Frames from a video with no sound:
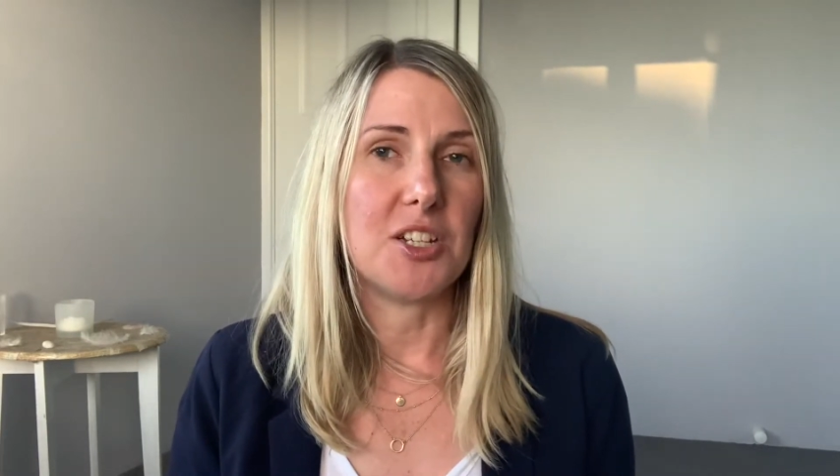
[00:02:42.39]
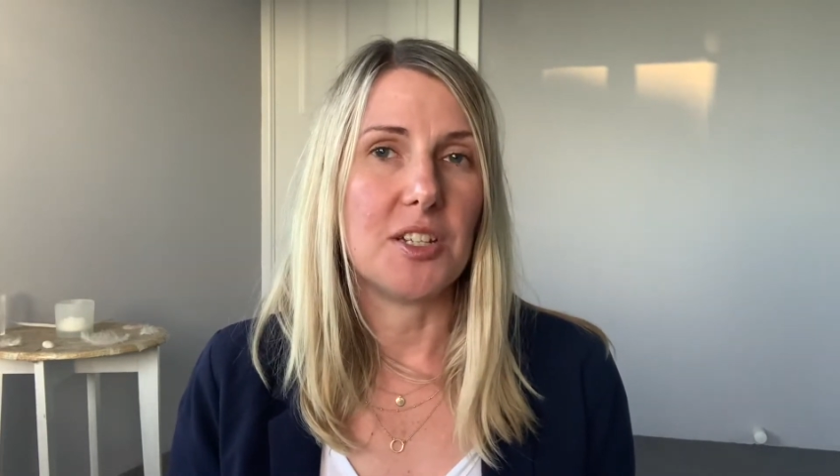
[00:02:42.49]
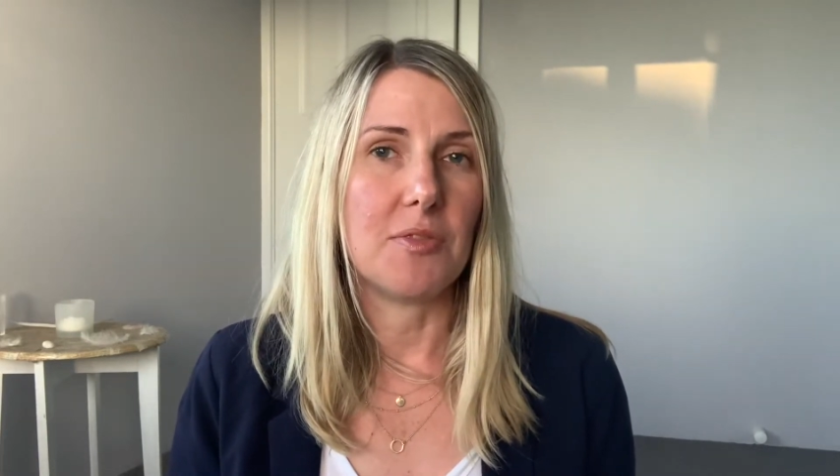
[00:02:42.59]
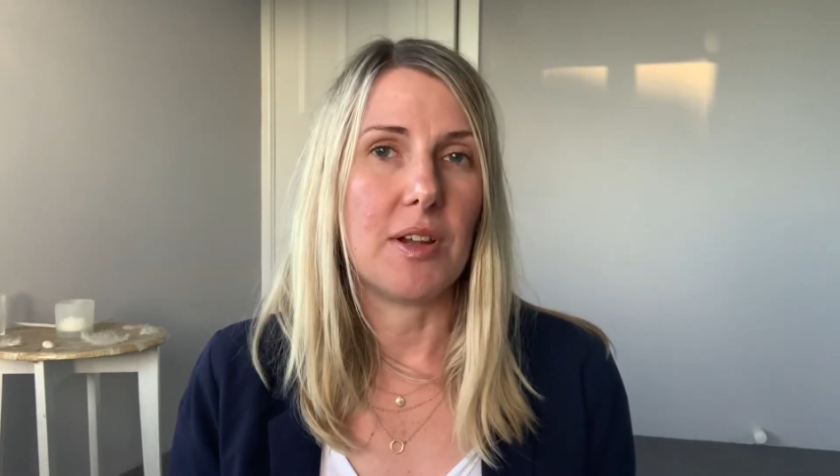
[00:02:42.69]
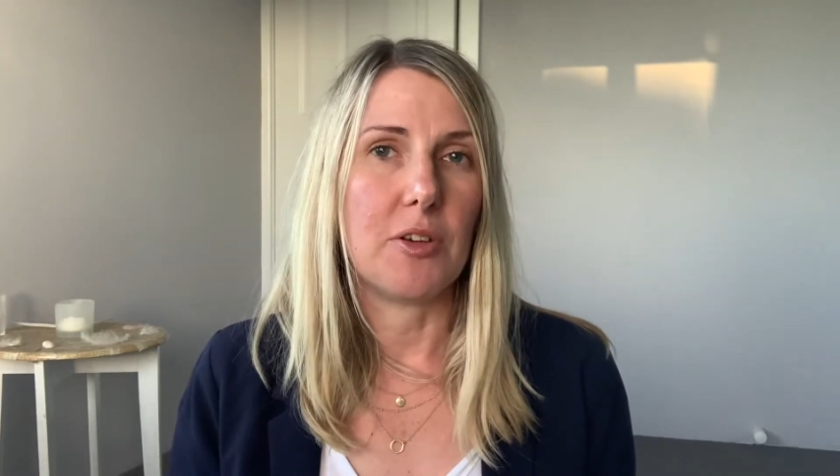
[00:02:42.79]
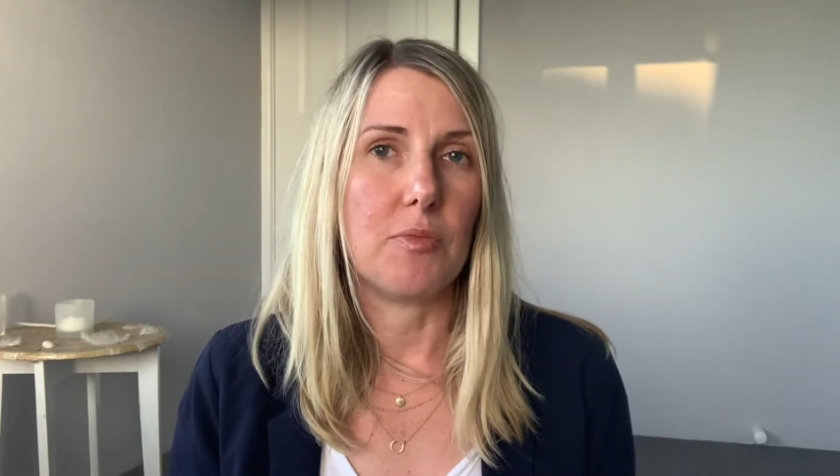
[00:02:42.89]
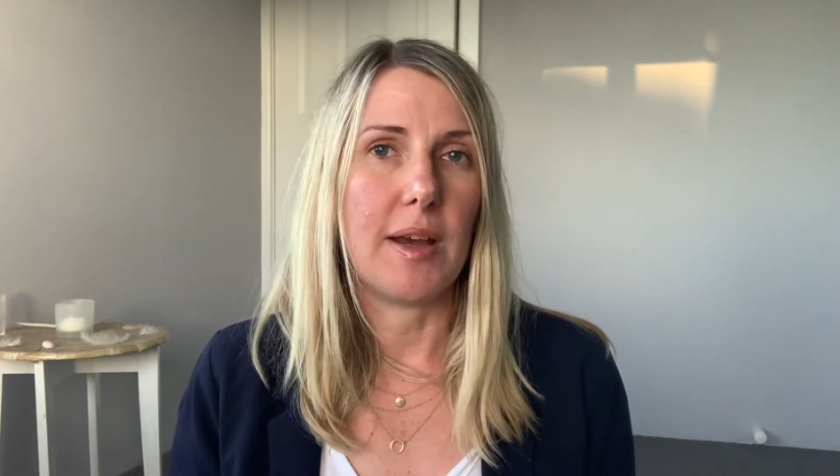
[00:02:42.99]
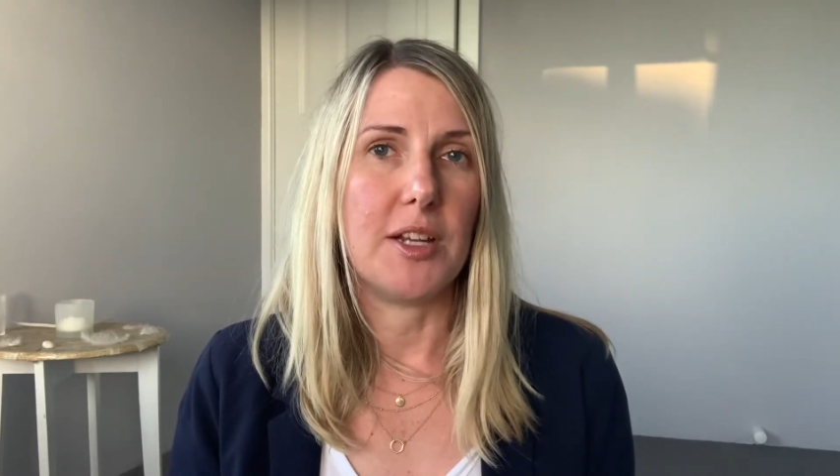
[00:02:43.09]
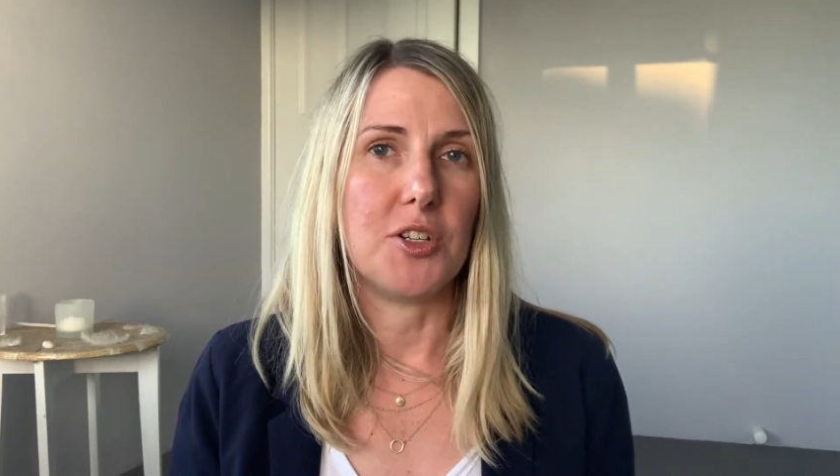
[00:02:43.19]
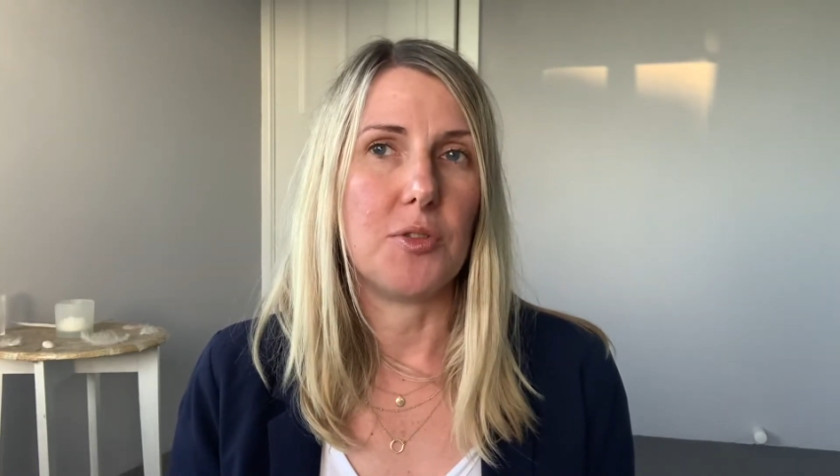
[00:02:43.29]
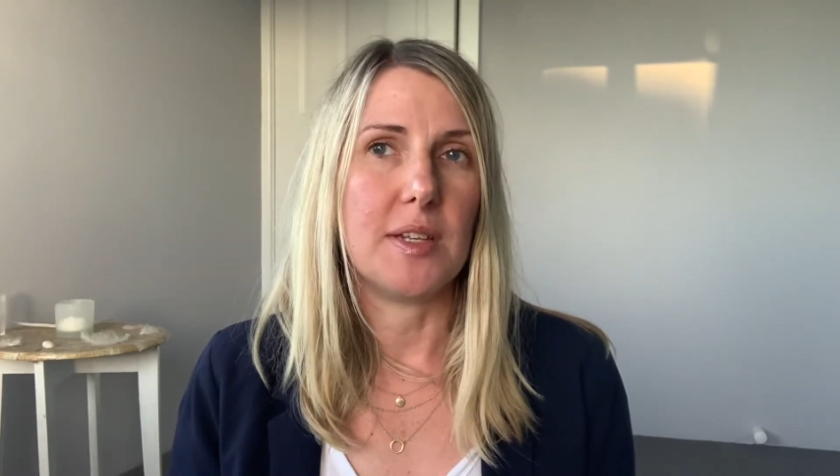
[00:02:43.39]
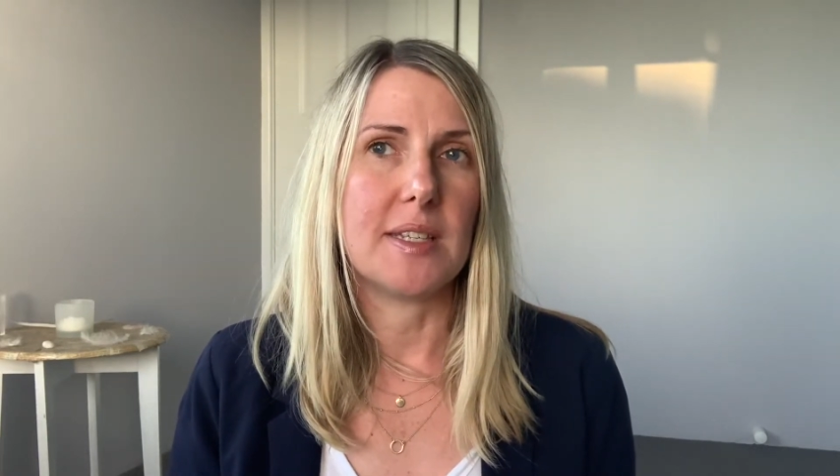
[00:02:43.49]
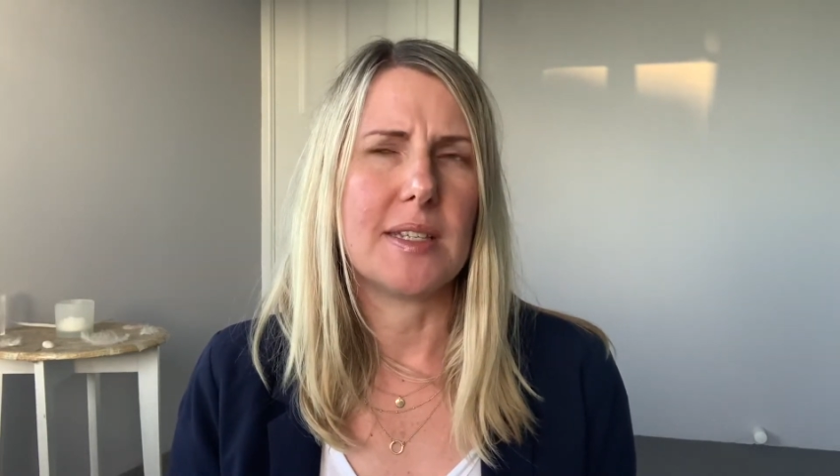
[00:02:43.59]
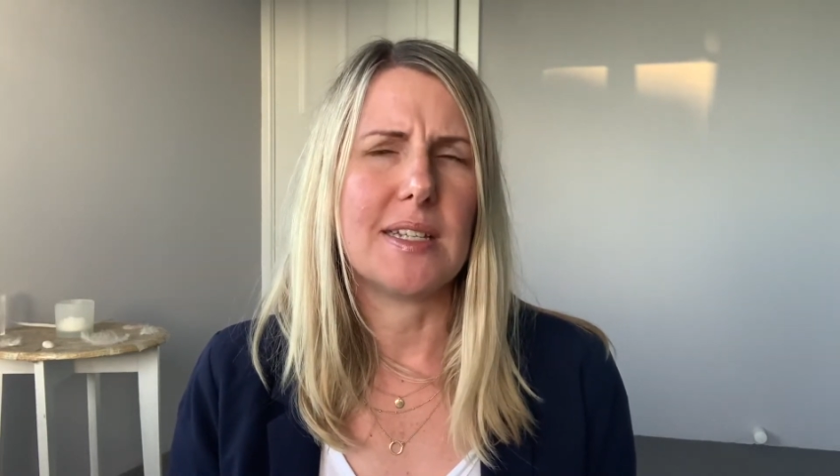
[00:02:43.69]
is a really good way to do this.